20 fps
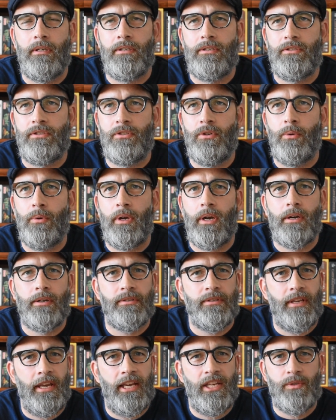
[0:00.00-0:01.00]

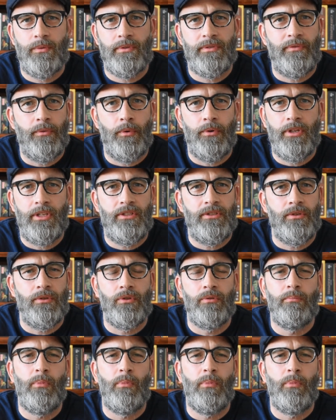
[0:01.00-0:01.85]
Zogar's Gaze was 42.